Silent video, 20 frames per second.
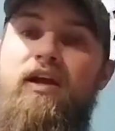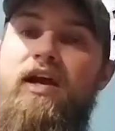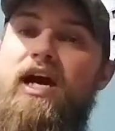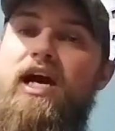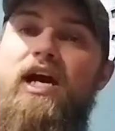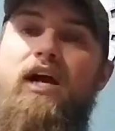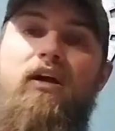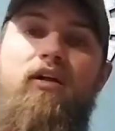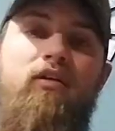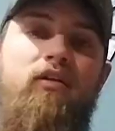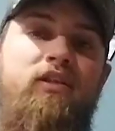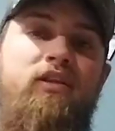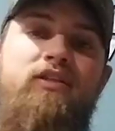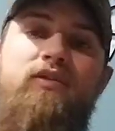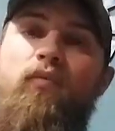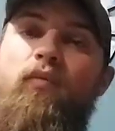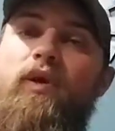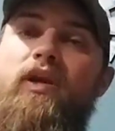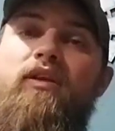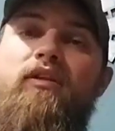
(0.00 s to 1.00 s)
Me and
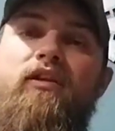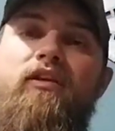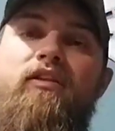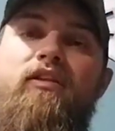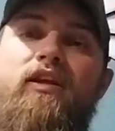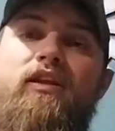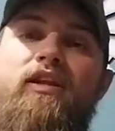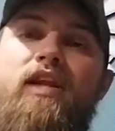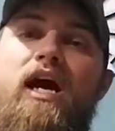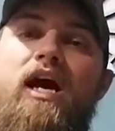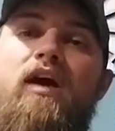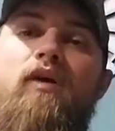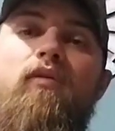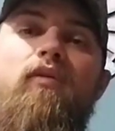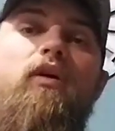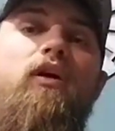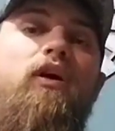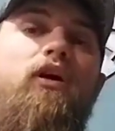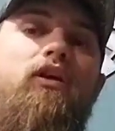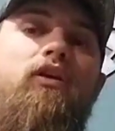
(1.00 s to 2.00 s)
Kyle, it's a weekly thing
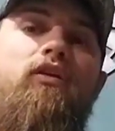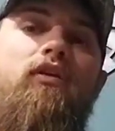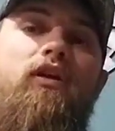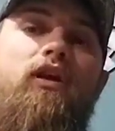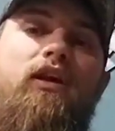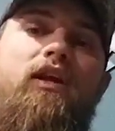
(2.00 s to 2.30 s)
now.